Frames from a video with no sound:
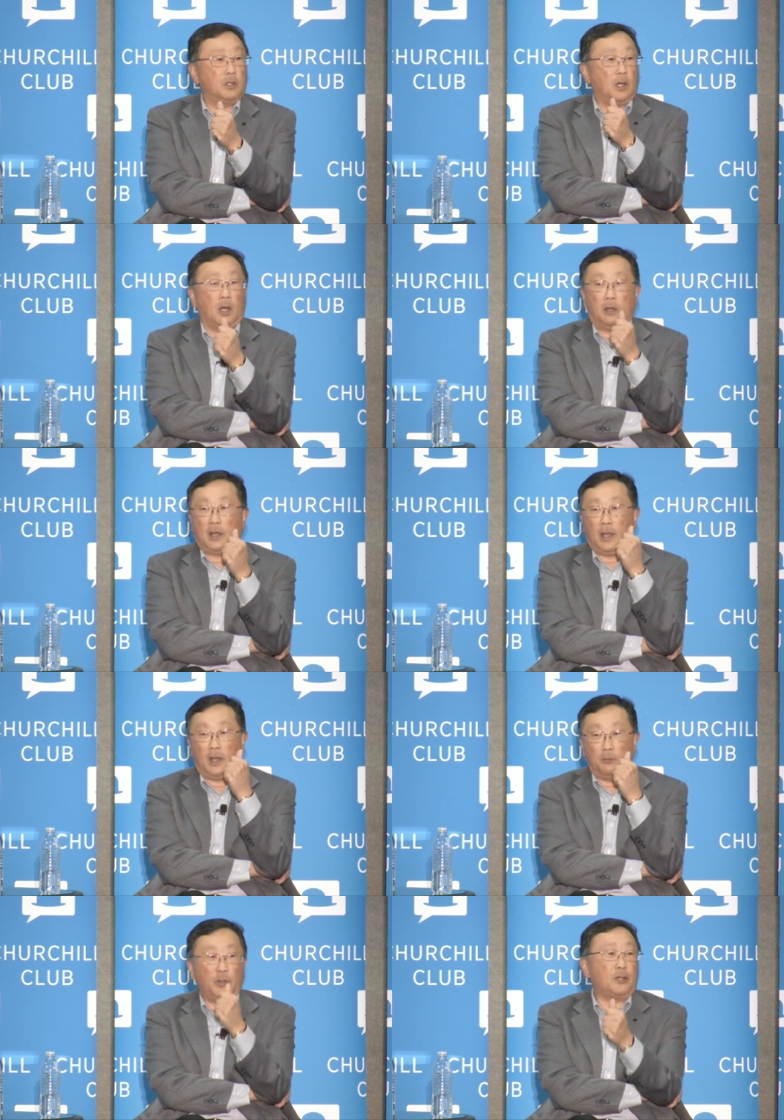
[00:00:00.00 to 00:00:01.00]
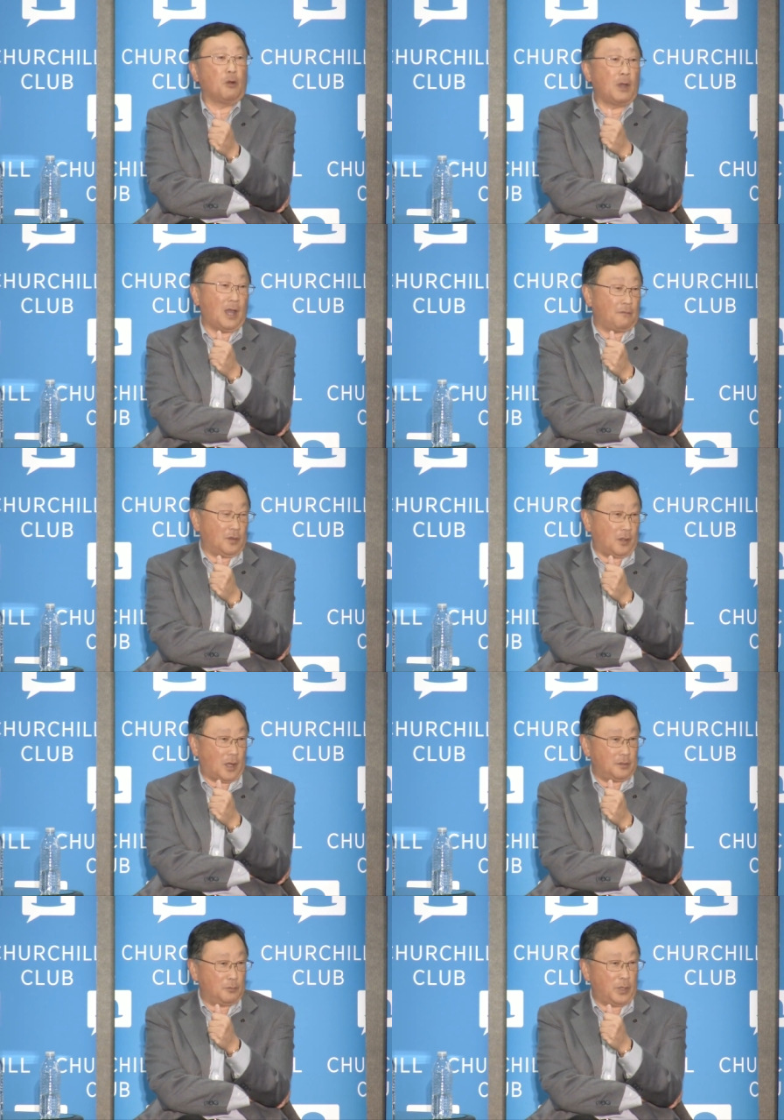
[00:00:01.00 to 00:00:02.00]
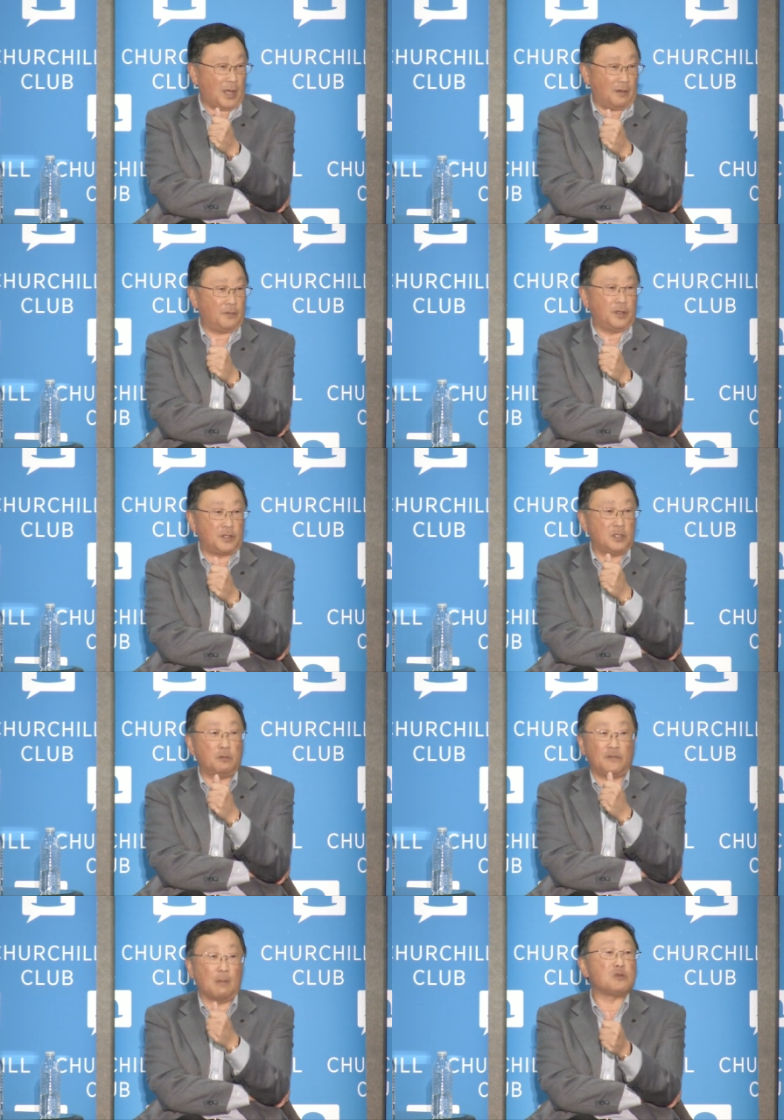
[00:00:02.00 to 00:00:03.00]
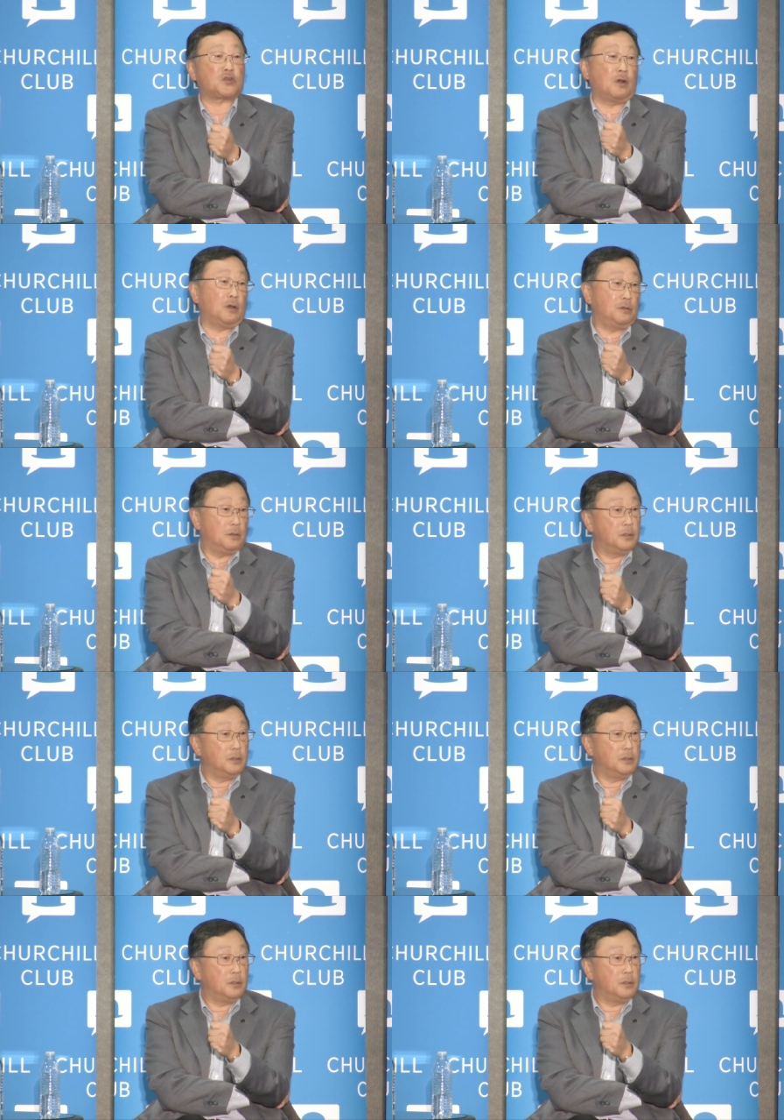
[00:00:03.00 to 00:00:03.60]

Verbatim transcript: Uh, and we don't have a lot. We have a deal with Amazon.